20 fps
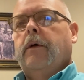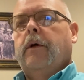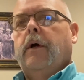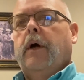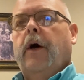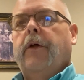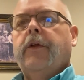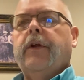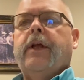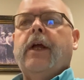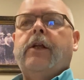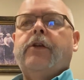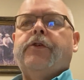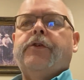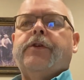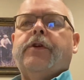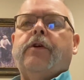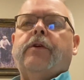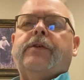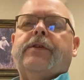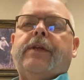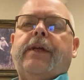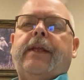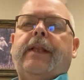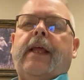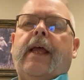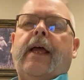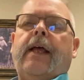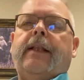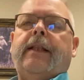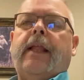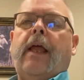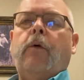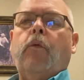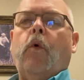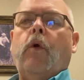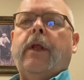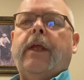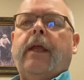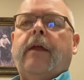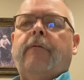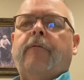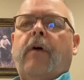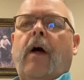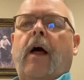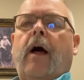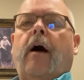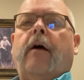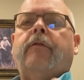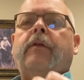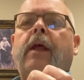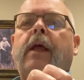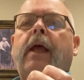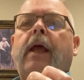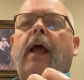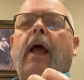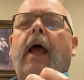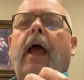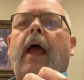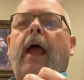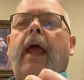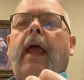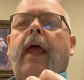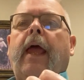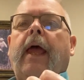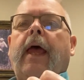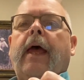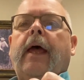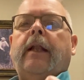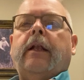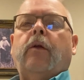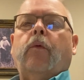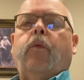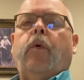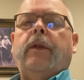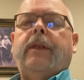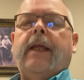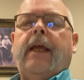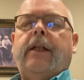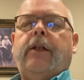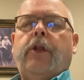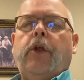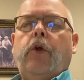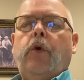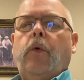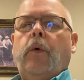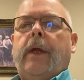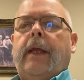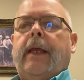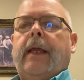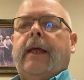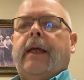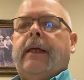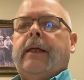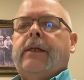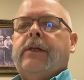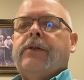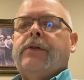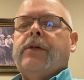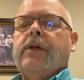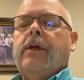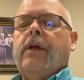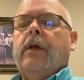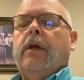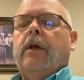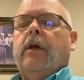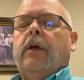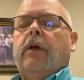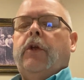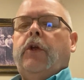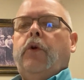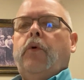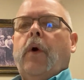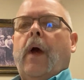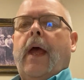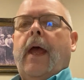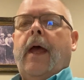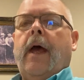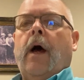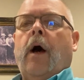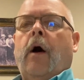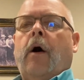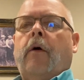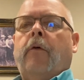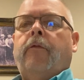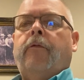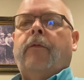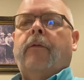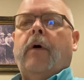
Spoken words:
other countries are going to see that and they want to get involved. And what they do is you have